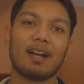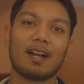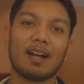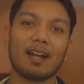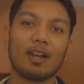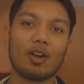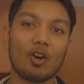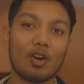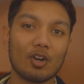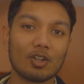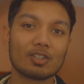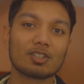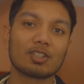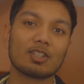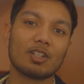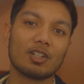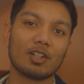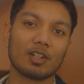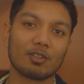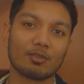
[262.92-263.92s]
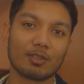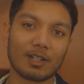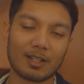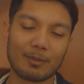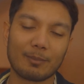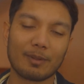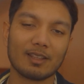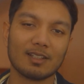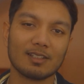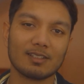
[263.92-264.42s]
I honestly couldn't
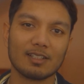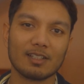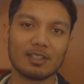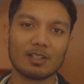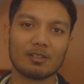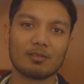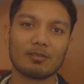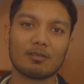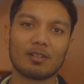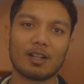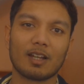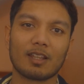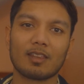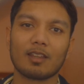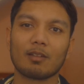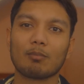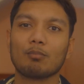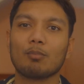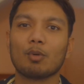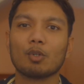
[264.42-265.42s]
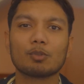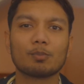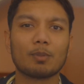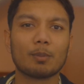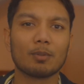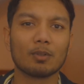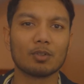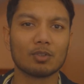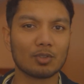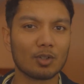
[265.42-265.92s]
recommend this enough. I think most
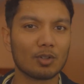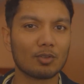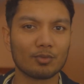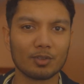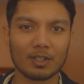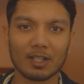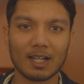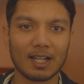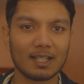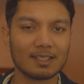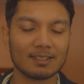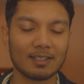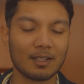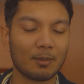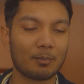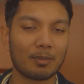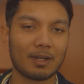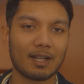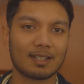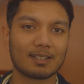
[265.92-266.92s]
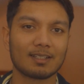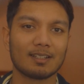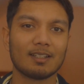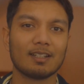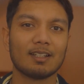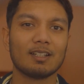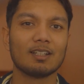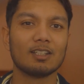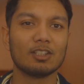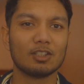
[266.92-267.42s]
people don't realize the impact
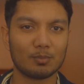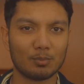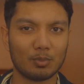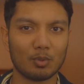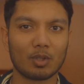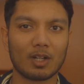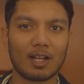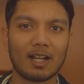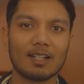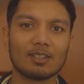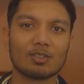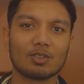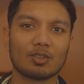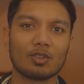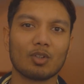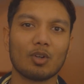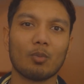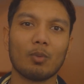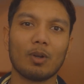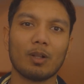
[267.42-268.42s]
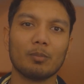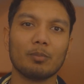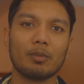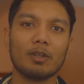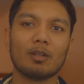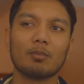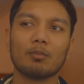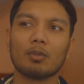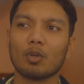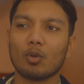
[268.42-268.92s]
sport has on your
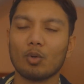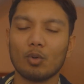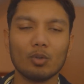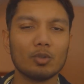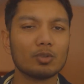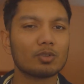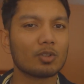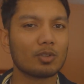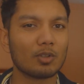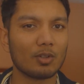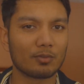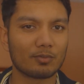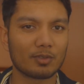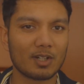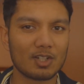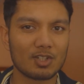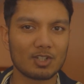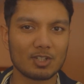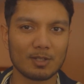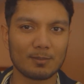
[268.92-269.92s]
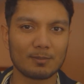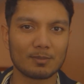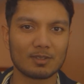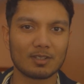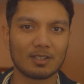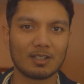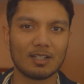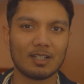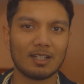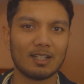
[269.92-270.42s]
well-being, but also your friendships.
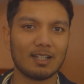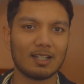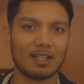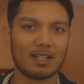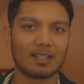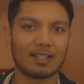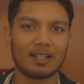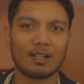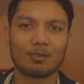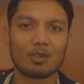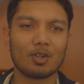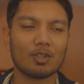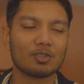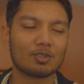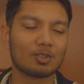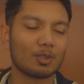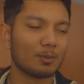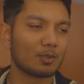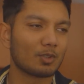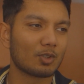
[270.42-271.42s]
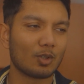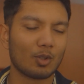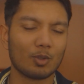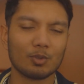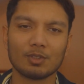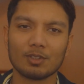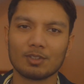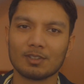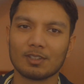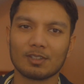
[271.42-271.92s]
Like, I've gotten so much
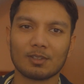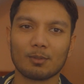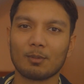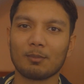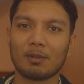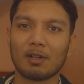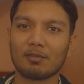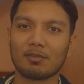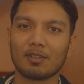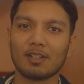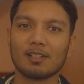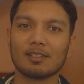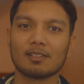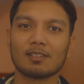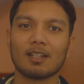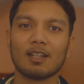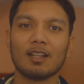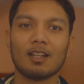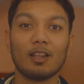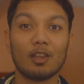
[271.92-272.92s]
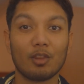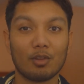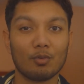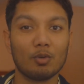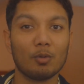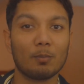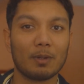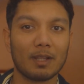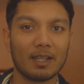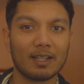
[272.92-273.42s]
closer to some of my friends
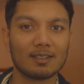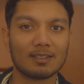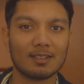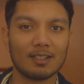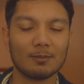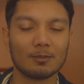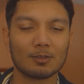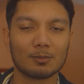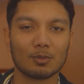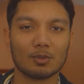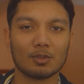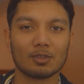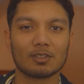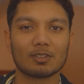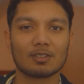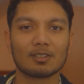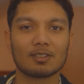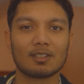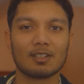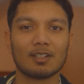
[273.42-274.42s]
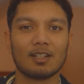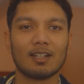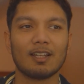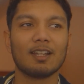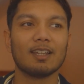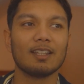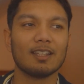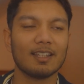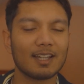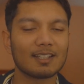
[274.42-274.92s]
through playing team sports.
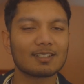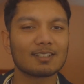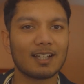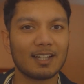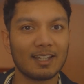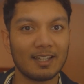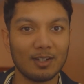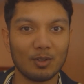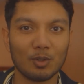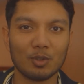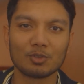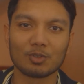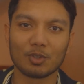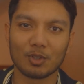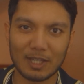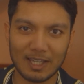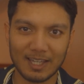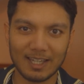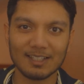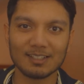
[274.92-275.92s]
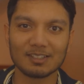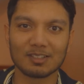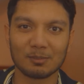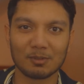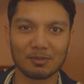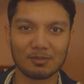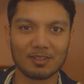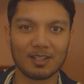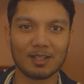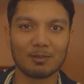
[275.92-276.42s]
Yes, I also hate some
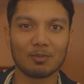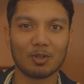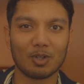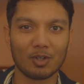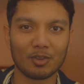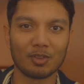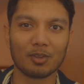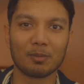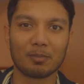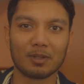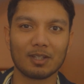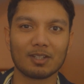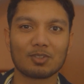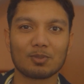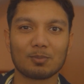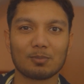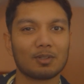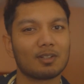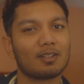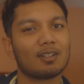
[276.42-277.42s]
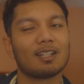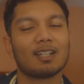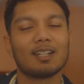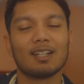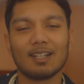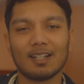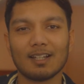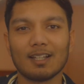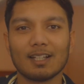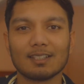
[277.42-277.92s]
of them on the pitch, but
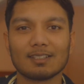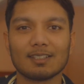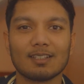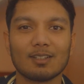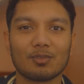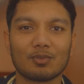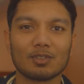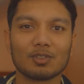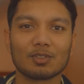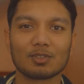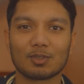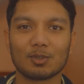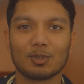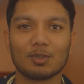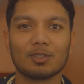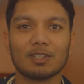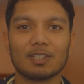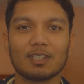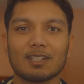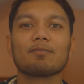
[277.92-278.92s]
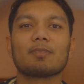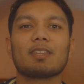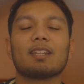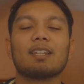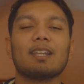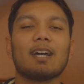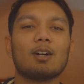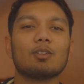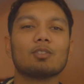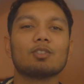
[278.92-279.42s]
that's a different story.
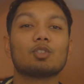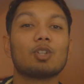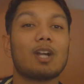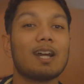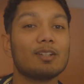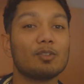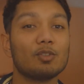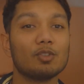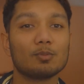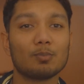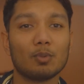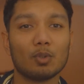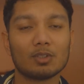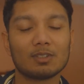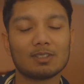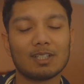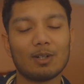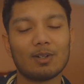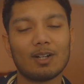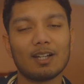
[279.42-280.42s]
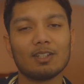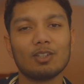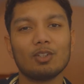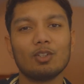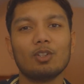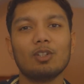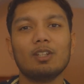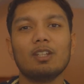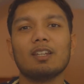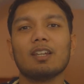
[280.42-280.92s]
Now, try new sports out at
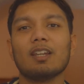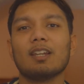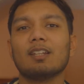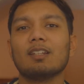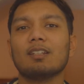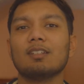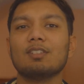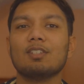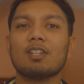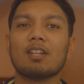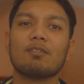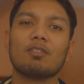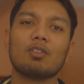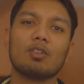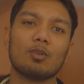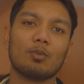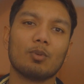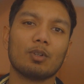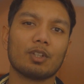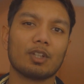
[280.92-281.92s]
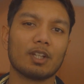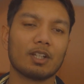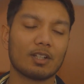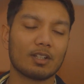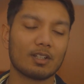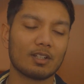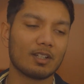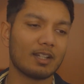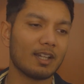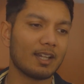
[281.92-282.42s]
uni, and you never know what you're
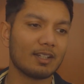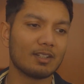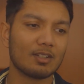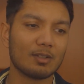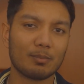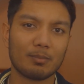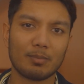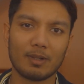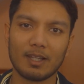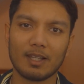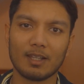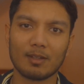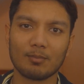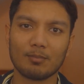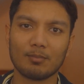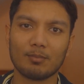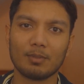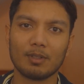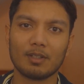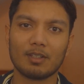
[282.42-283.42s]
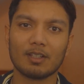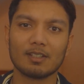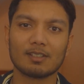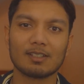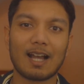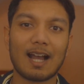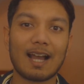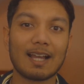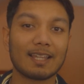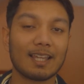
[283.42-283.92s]
going to end up playing, because
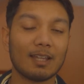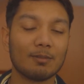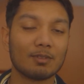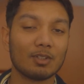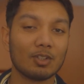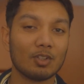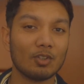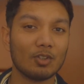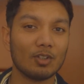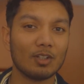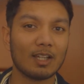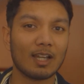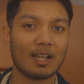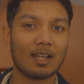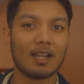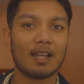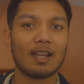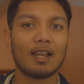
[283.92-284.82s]
I came to uni